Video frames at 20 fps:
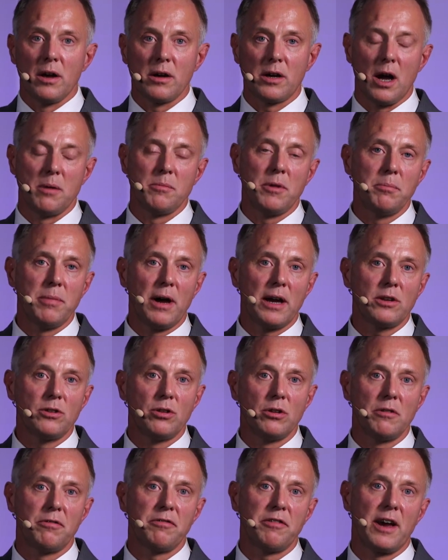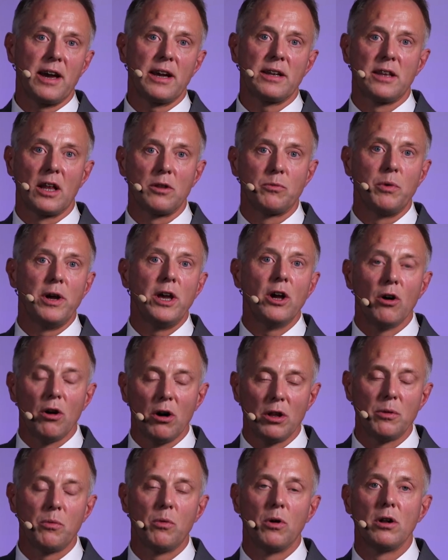Coming back to the fact that we
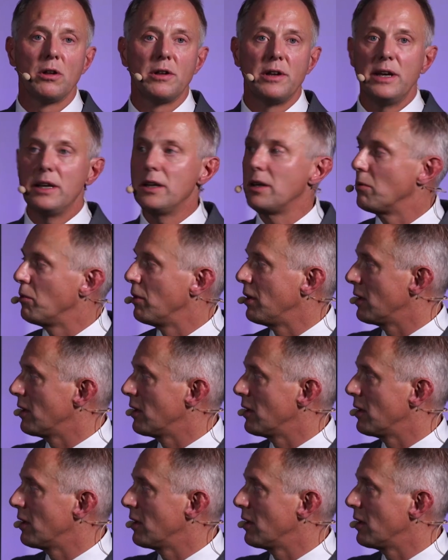are the world leader when